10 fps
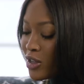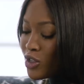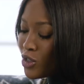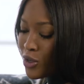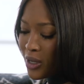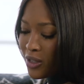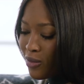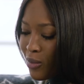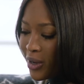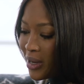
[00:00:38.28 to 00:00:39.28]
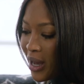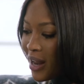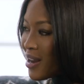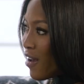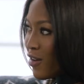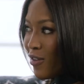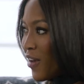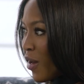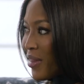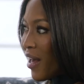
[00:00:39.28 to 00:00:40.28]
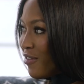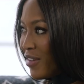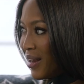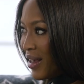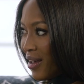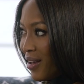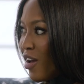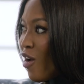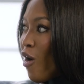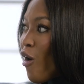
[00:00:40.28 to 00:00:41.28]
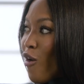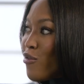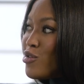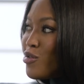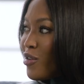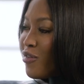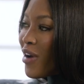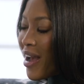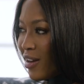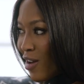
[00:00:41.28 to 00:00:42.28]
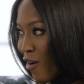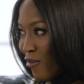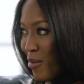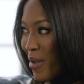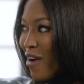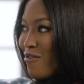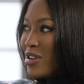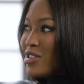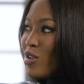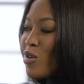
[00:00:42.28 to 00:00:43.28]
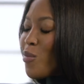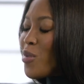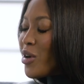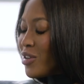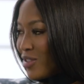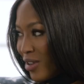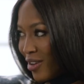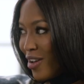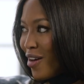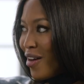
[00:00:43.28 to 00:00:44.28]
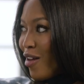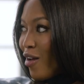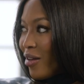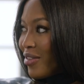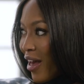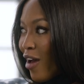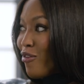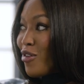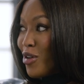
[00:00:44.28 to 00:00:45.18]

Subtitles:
32 years of modeling, I never felt that feeling of unified love from every single person there